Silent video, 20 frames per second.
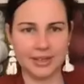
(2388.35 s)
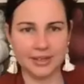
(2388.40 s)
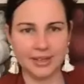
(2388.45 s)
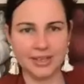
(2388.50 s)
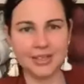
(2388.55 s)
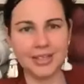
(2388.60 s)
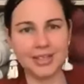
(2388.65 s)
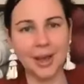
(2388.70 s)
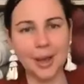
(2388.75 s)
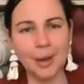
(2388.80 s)

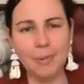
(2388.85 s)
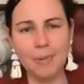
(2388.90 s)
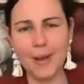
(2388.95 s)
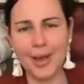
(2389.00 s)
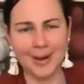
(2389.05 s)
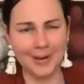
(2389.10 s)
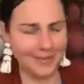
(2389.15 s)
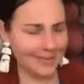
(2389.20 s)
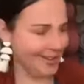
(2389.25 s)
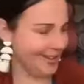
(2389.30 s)
There's a bit
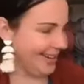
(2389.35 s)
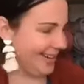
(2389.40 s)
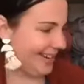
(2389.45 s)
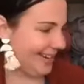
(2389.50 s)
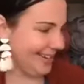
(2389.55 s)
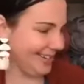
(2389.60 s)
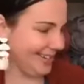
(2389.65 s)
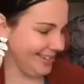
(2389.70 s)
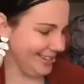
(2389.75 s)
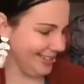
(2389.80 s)

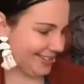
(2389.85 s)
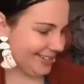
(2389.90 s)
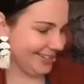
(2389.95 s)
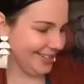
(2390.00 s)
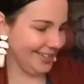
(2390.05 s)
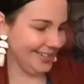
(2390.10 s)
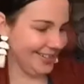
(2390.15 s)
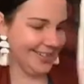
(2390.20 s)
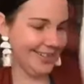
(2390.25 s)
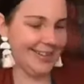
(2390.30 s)
here to show
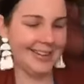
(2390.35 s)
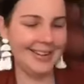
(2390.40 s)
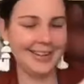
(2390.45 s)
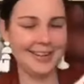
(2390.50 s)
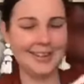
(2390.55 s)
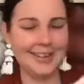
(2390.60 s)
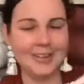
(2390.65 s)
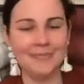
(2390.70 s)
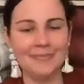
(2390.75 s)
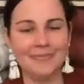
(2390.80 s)
you.
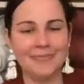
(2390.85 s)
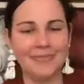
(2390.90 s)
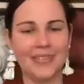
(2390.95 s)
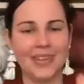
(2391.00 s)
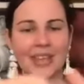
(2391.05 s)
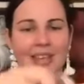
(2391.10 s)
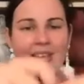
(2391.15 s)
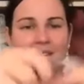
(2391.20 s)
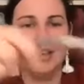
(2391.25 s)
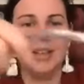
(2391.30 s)

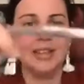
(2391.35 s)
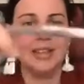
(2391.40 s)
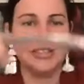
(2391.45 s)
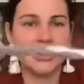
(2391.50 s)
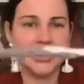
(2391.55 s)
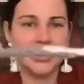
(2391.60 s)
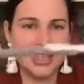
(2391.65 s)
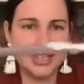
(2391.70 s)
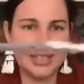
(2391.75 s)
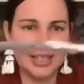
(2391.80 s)
So
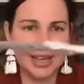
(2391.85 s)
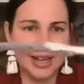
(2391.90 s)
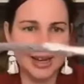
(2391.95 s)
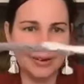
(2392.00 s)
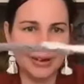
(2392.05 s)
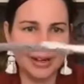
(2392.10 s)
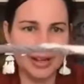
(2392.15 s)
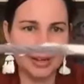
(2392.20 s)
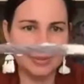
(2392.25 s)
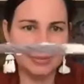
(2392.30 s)
that's how
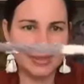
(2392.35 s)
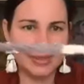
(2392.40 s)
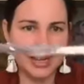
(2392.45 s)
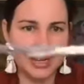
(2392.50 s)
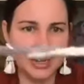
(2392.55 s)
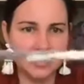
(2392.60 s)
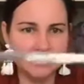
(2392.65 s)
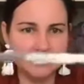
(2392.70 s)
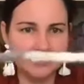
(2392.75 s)
it comes out.